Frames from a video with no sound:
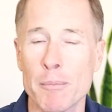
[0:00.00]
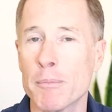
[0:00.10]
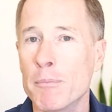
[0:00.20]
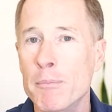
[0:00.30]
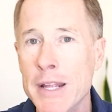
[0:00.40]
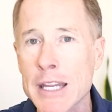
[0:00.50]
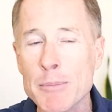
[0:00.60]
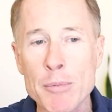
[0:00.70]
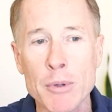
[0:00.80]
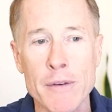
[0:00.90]
Many
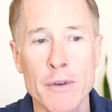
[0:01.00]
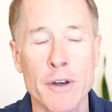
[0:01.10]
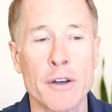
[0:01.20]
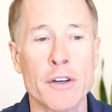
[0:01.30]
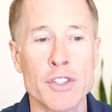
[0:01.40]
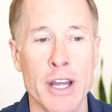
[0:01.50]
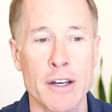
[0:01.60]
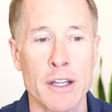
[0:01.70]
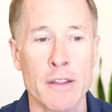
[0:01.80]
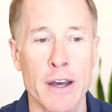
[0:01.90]
people have an
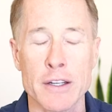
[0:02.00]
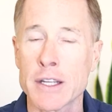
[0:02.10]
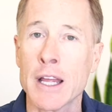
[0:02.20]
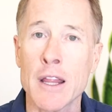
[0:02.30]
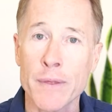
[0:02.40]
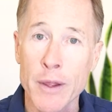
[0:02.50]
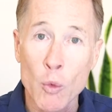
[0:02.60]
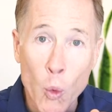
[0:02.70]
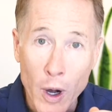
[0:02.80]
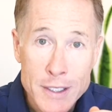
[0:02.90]
understanding that they
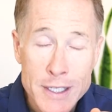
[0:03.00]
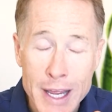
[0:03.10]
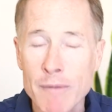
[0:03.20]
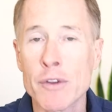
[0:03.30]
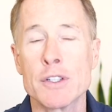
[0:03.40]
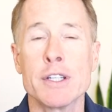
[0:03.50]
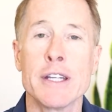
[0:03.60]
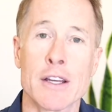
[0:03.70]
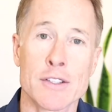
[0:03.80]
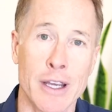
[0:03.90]
want to have their
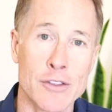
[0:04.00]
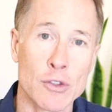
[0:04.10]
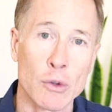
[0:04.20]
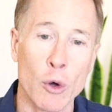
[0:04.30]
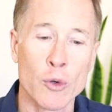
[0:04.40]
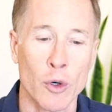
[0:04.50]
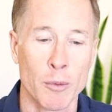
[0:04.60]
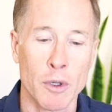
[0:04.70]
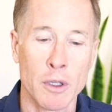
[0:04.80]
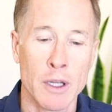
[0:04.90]
TSH low
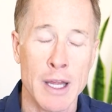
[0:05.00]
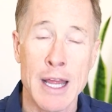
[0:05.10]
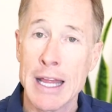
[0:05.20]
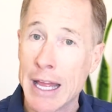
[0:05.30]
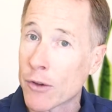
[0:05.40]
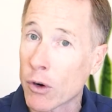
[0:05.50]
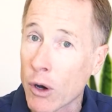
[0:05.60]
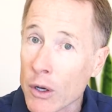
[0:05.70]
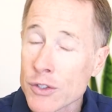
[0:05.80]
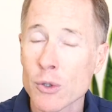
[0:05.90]
normal, and they're
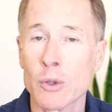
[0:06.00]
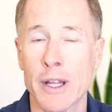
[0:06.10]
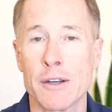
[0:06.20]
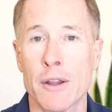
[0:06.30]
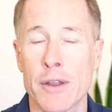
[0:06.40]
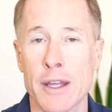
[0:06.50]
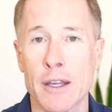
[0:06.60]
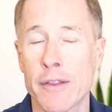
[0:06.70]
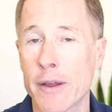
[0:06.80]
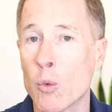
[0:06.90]
also led to
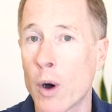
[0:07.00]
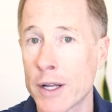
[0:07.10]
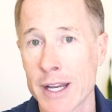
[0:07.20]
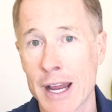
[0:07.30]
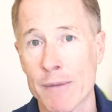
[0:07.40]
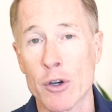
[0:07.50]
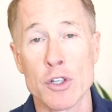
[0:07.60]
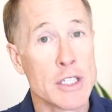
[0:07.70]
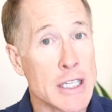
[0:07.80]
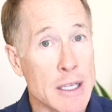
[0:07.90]
think they want to have their
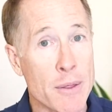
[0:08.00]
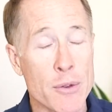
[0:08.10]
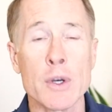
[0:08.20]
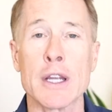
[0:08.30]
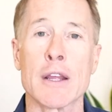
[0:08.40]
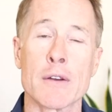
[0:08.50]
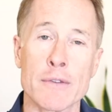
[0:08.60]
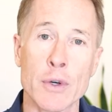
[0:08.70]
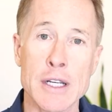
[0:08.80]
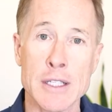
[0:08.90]
T3, their
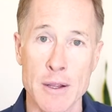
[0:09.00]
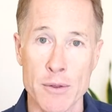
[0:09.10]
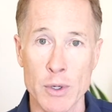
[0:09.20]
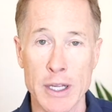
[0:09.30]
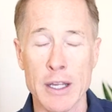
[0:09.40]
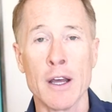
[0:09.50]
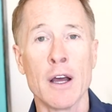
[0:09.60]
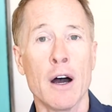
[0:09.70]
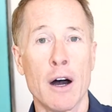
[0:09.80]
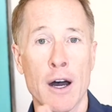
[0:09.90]
free T3,
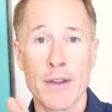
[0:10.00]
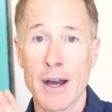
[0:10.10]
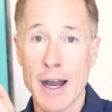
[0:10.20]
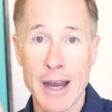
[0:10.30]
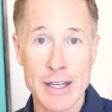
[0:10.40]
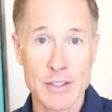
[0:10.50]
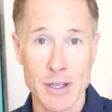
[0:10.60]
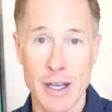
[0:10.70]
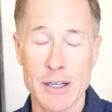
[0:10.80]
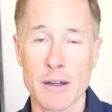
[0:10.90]
on the high
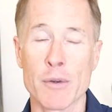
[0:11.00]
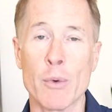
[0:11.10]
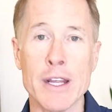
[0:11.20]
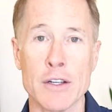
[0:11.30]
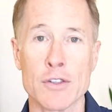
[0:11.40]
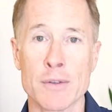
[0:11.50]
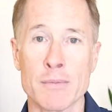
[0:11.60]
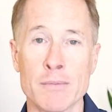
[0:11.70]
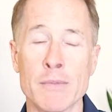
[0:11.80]
side of the range.